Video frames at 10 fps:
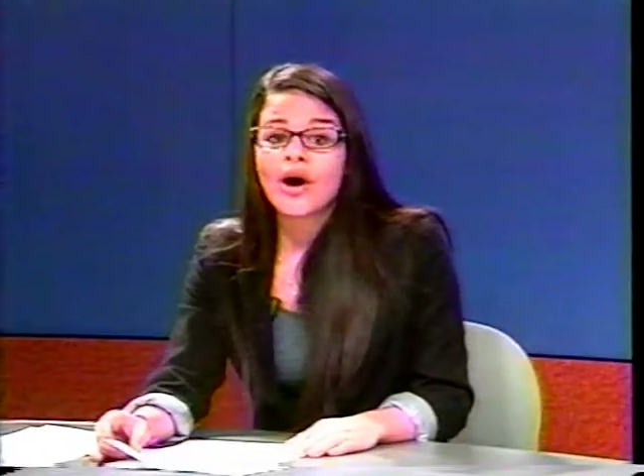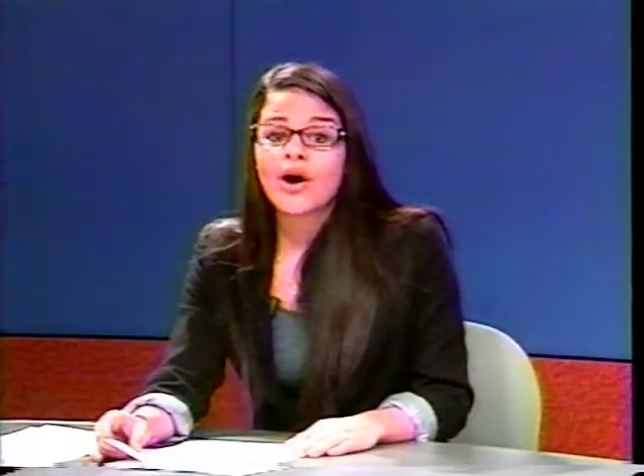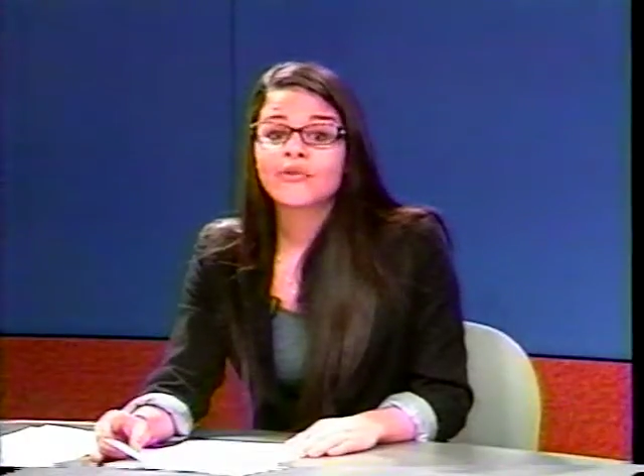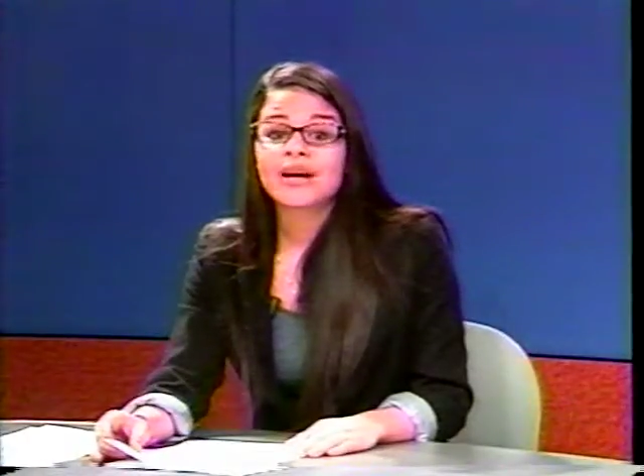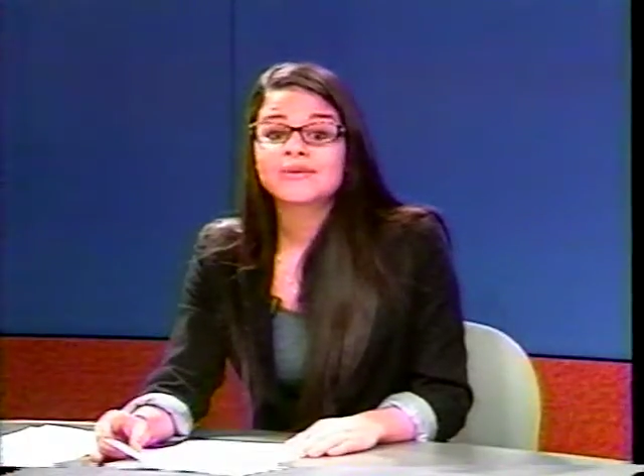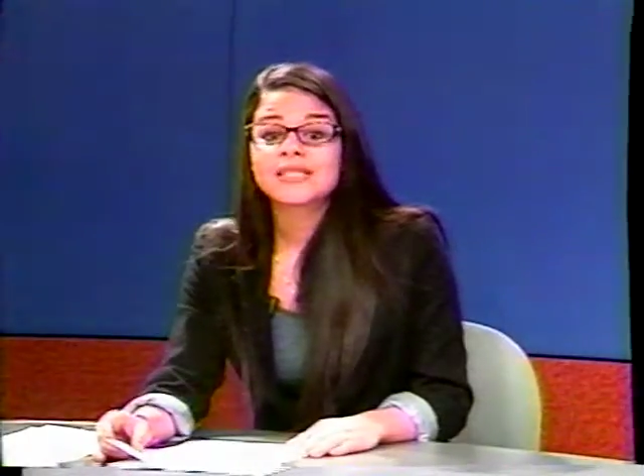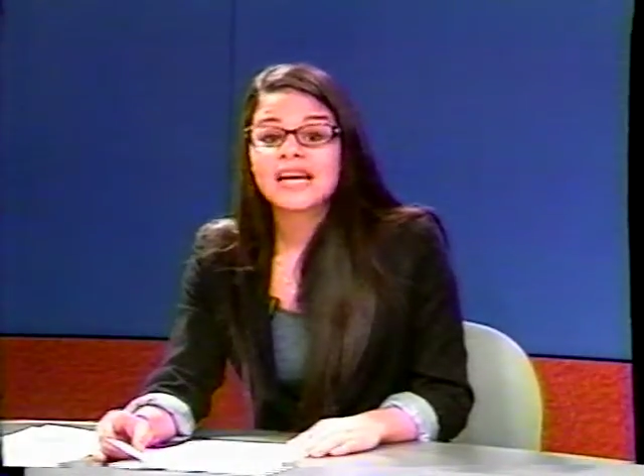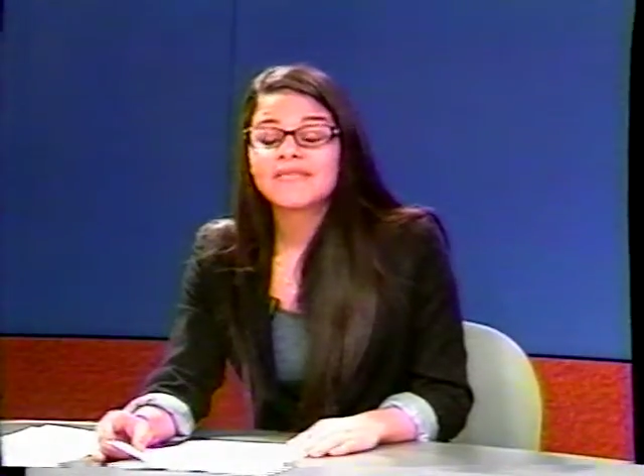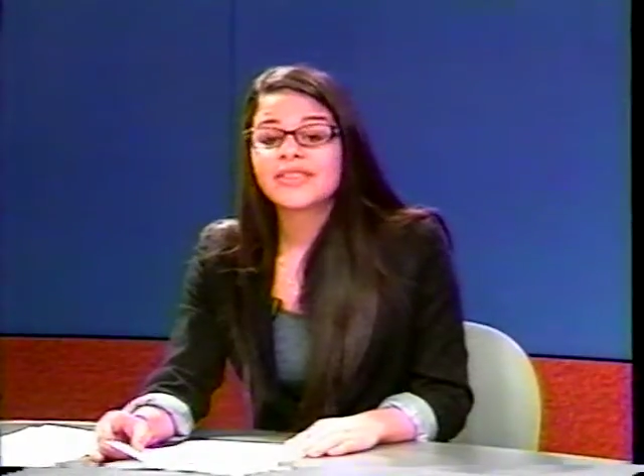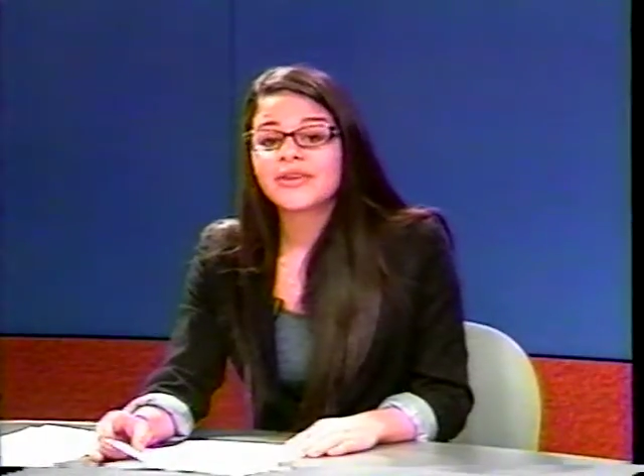around
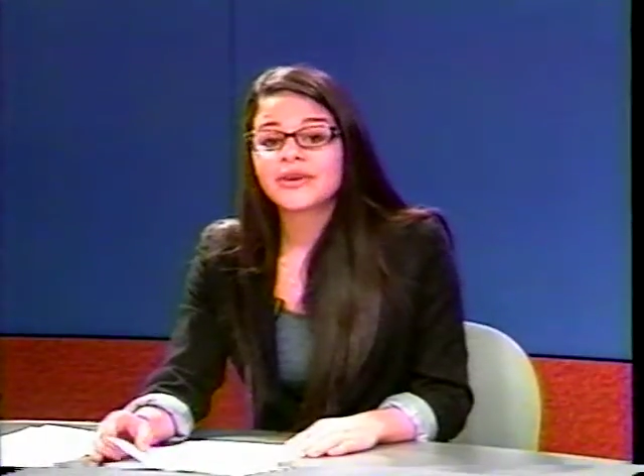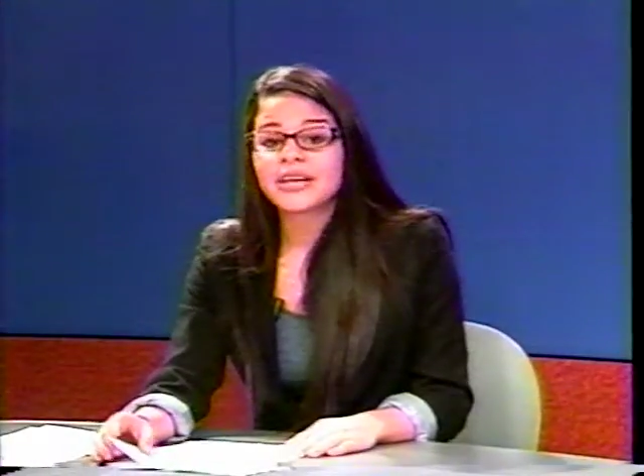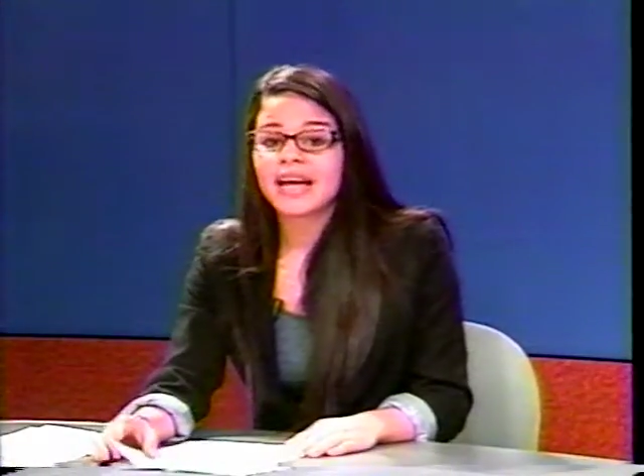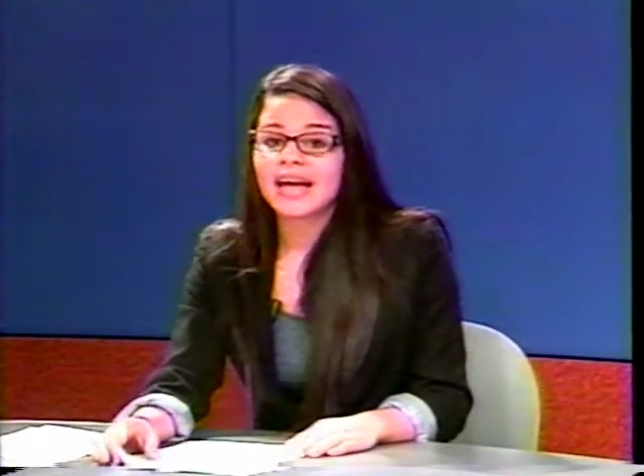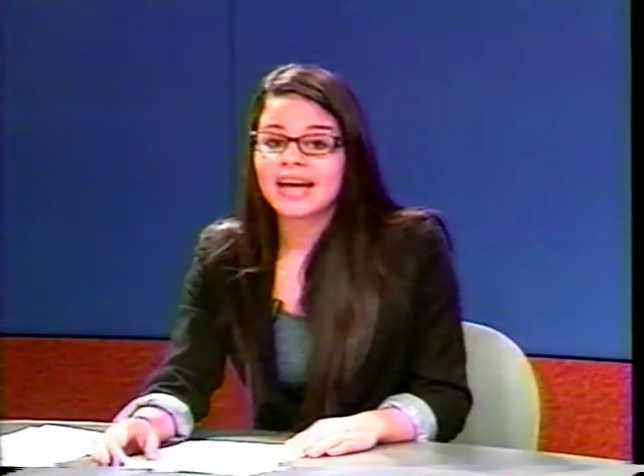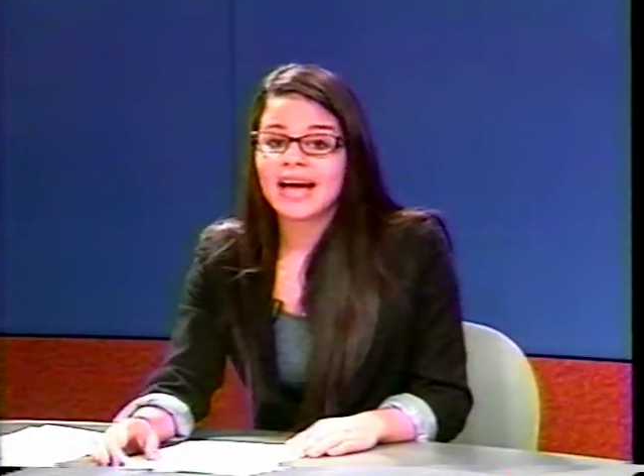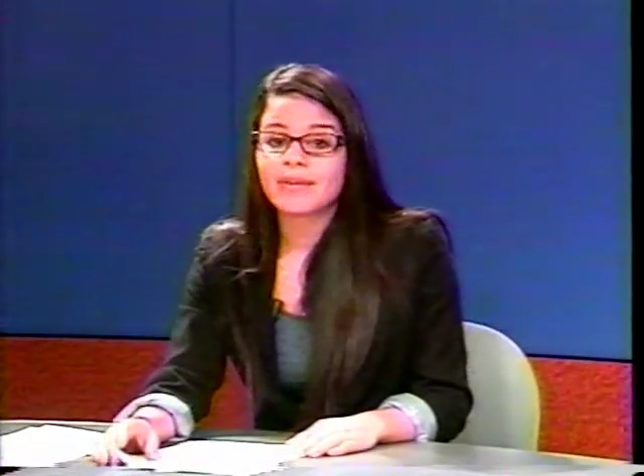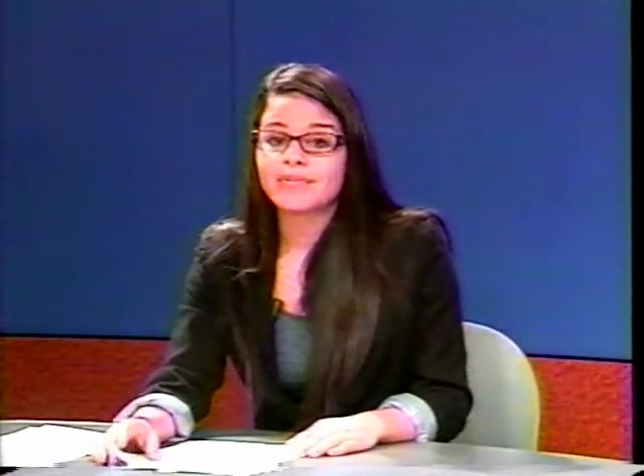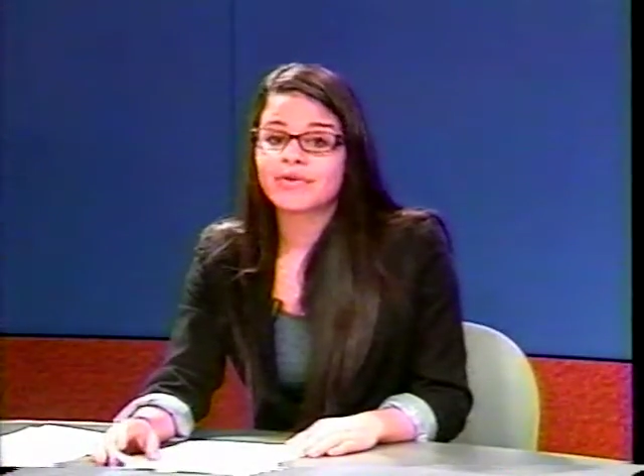7:30 a.m.,